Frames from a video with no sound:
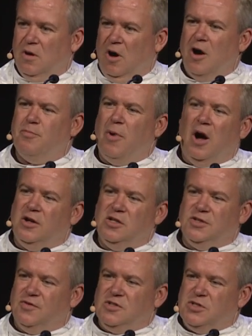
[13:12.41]
Our bond
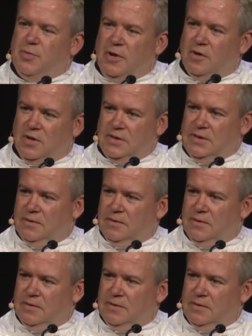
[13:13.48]
is of the Spirit,